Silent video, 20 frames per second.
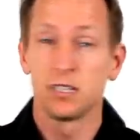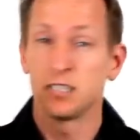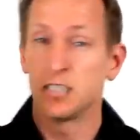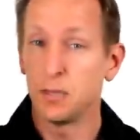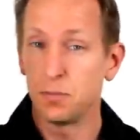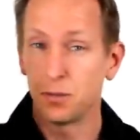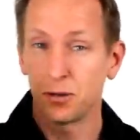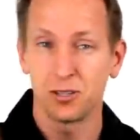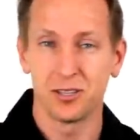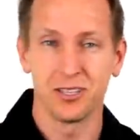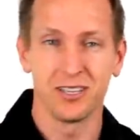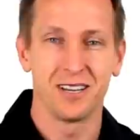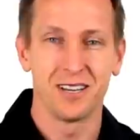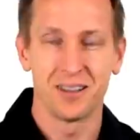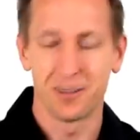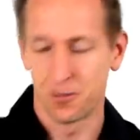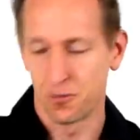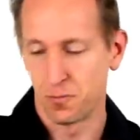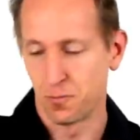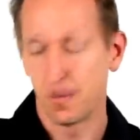typically,
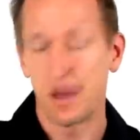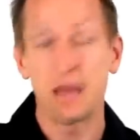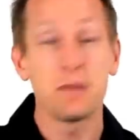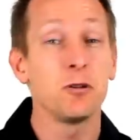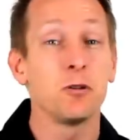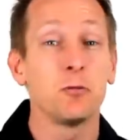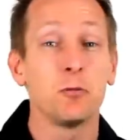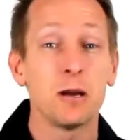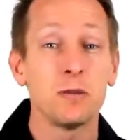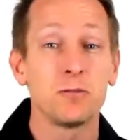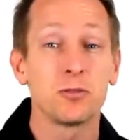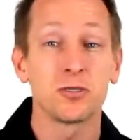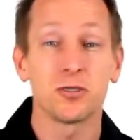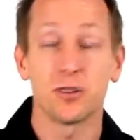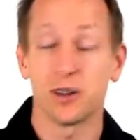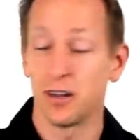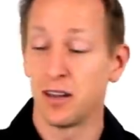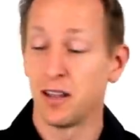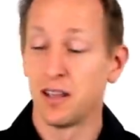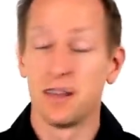maybe a
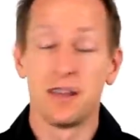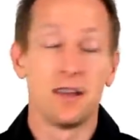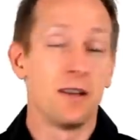website,